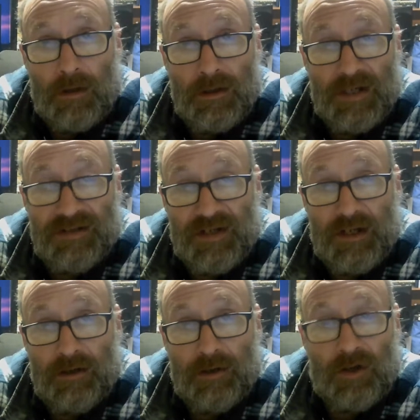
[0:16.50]
Yesterday
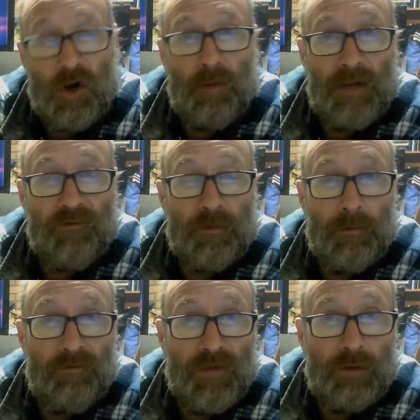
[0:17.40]
I got a comment from
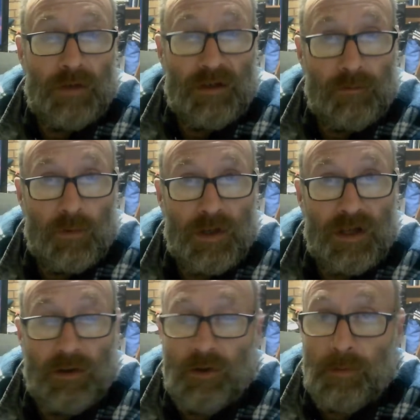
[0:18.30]
a viewer wanting
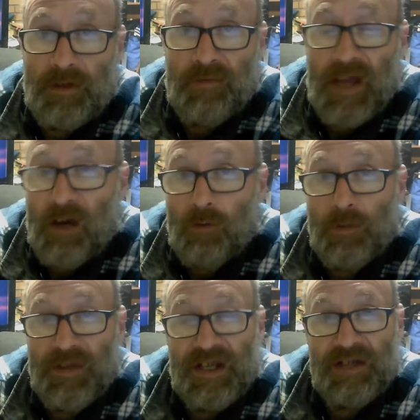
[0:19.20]
a little bit of help
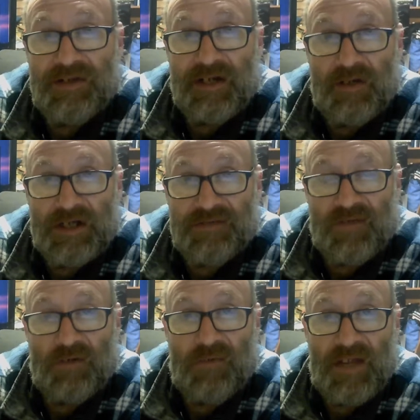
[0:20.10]
with the Intel
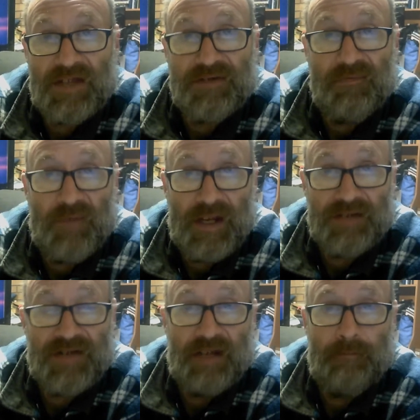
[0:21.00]

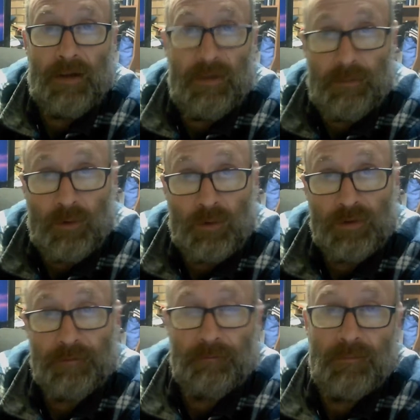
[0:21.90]
S5000VSA motherboard.
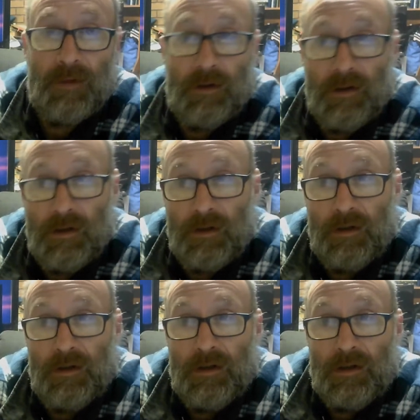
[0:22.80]

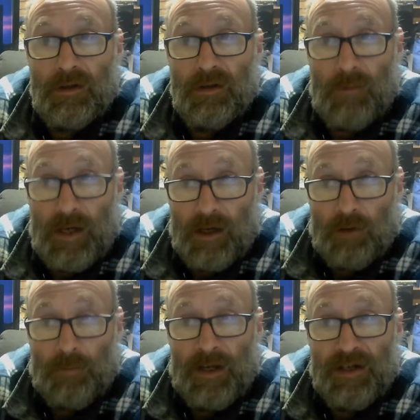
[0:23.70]
The way
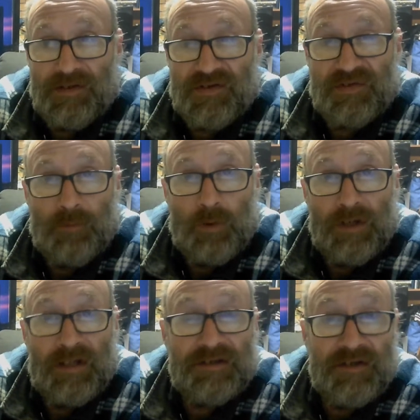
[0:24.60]
Old Mate is this
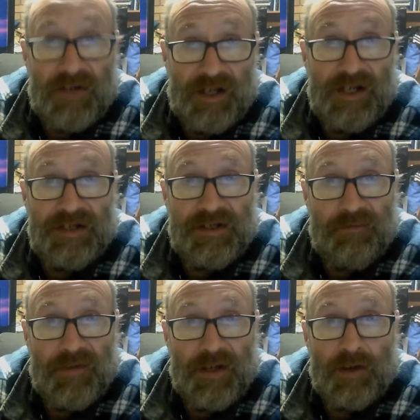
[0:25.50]
morning, that's an easy
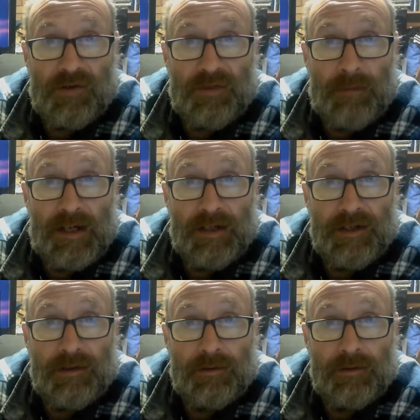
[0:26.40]
video to make.